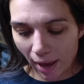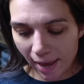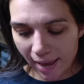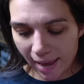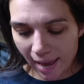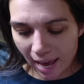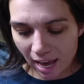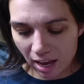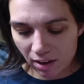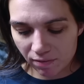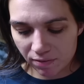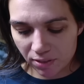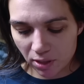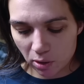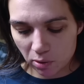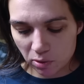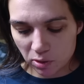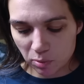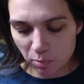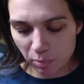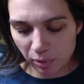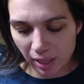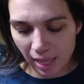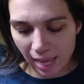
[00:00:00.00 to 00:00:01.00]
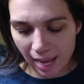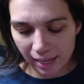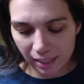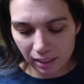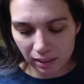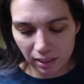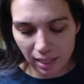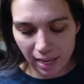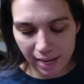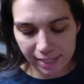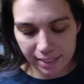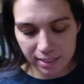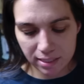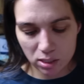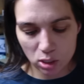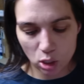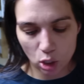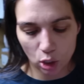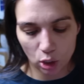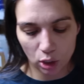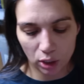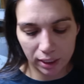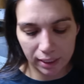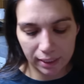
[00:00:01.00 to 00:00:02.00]
I have those black lights
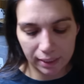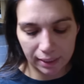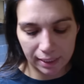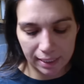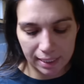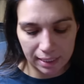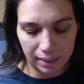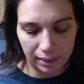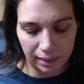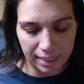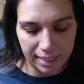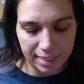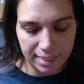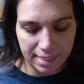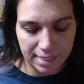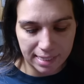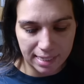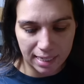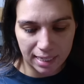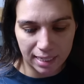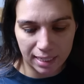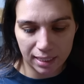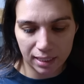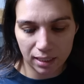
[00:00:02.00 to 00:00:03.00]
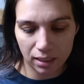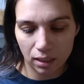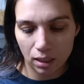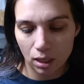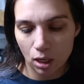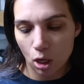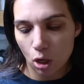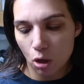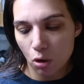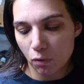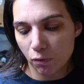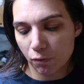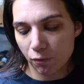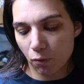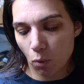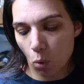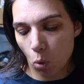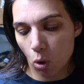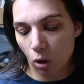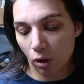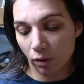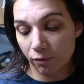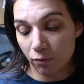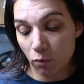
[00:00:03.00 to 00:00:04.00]
currently listed
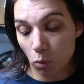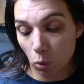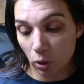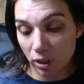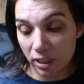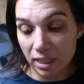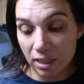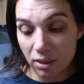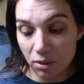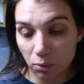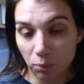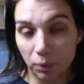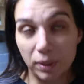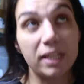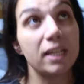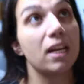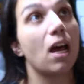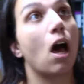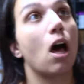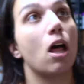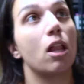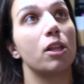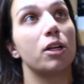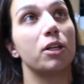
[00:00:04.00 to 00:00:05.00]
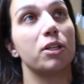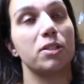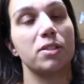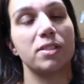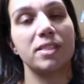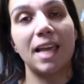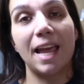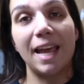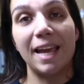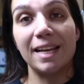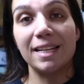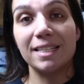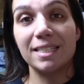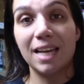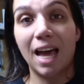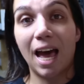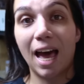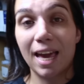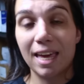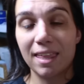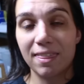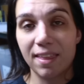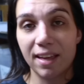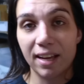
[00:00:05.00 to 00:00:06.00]
for $43 and
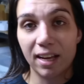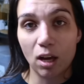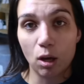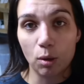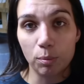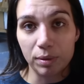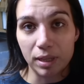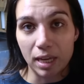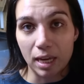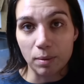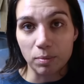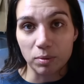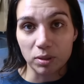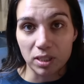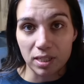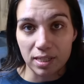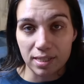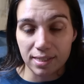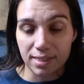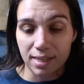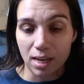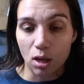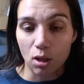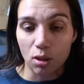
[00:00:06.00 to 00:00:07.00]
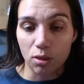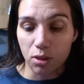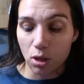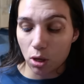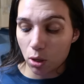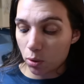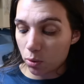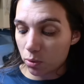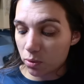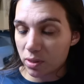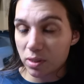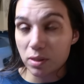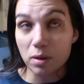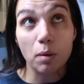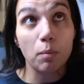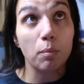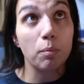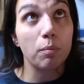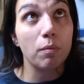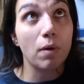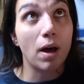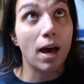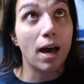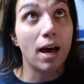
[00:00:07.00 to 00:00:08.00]
I think I'll be able to sell those,
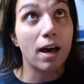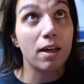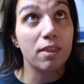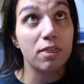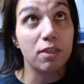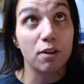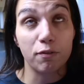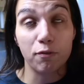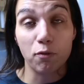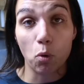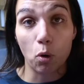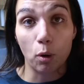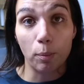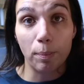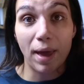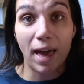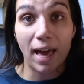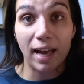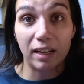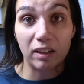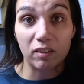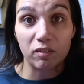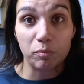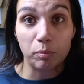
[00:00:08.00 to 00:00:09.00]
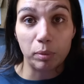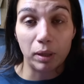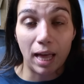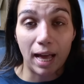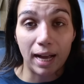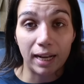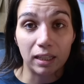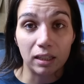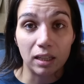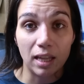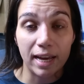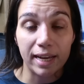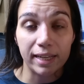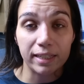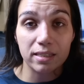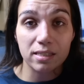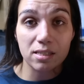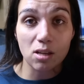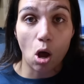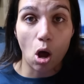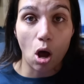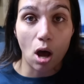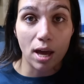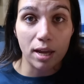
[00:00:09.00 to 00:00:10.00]
uh, the four pack of black
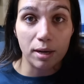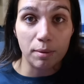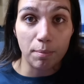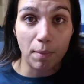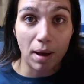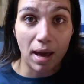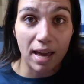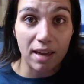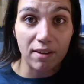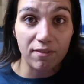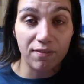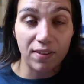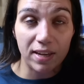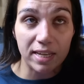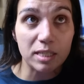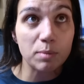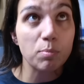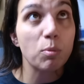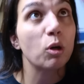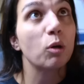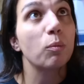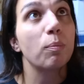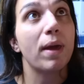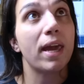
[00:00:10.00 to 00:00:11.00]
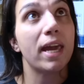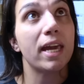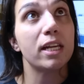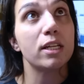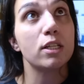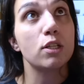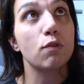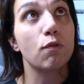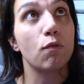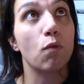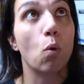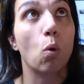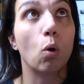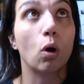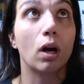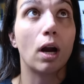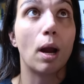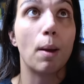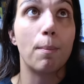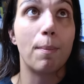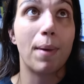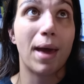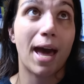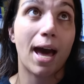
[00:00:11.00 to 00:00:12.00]
lights on my Facebook page for
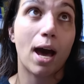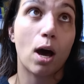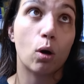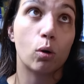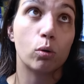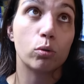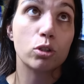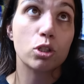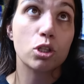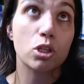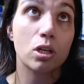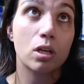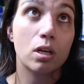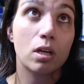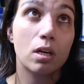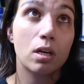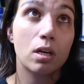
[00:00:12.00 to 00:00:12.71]
about,